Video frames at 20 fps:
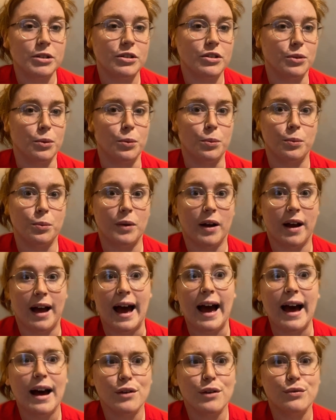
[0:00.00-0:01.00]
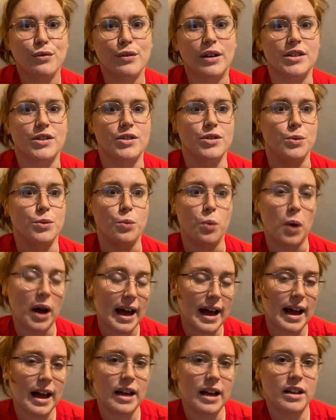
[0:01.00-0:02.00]
to have and to
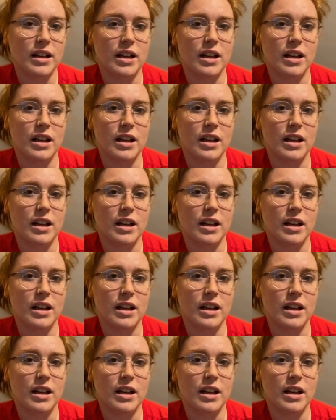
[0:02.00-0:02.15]
wear.